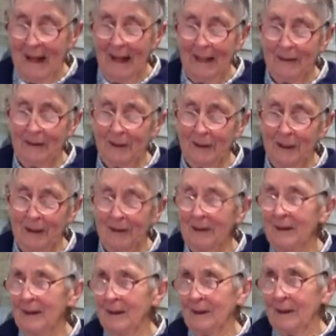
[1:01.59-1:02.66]
And
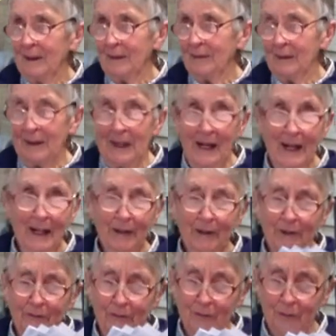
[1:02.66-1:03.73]
the
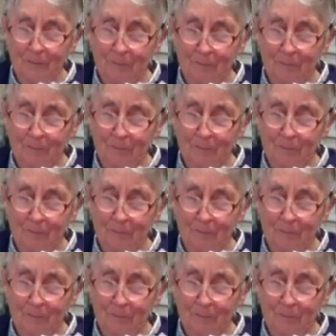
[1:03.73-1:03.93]
cargo that